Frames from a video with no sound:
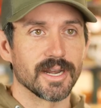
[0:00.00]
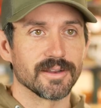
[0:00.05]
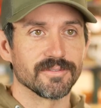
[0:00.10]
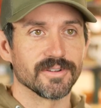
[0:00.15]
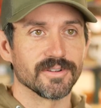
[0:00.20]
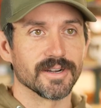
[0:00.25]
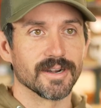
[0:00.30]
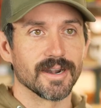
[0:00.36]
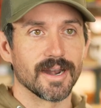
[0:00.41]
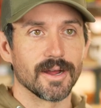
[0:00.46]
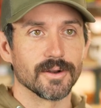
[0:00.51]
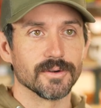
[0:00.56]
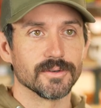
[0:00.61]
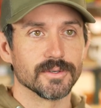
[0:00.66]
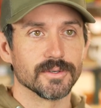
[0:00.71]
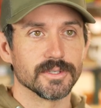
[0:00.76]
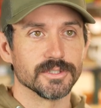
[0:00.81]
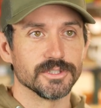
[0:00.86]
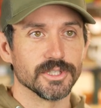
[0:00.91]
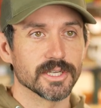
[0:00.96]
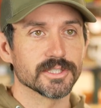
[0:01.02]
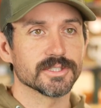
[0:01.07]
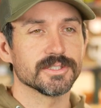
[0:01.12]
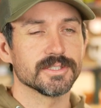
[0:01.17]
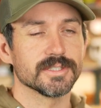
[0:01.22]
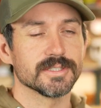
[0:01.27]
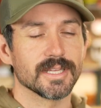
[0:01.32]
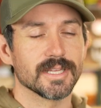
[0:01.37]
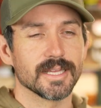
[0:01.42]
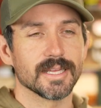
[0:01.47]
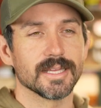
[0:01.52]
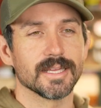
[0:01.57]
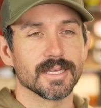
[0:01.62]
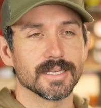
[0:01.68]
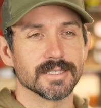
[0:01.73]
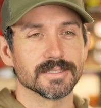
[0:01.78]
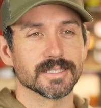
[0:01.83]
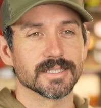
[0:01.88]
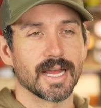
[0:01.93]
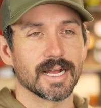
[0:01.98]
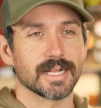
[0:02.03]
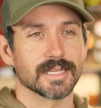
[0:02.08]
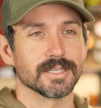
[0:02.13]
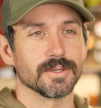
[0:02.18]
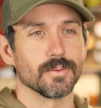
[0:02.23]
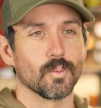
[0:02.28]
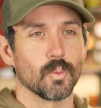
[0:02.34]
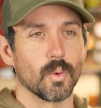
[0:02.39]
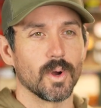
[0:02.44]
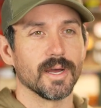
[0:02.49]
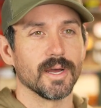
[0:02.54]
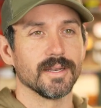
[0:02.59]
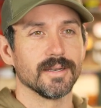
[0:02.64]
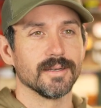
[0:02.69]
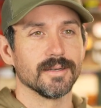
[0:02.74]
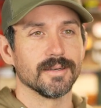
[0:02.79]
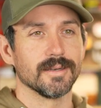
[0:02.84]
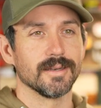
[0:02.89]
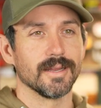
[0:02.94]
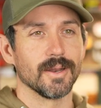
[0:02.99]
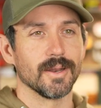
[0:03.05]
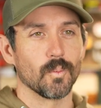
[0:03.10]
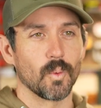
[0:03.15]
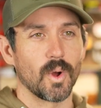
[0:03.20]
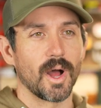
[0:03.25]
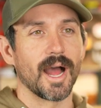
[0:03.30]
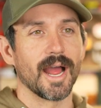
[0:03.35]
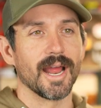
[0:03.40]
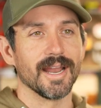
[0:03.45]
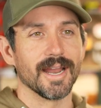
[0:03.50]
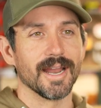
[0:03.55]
to figure out just exactly what and why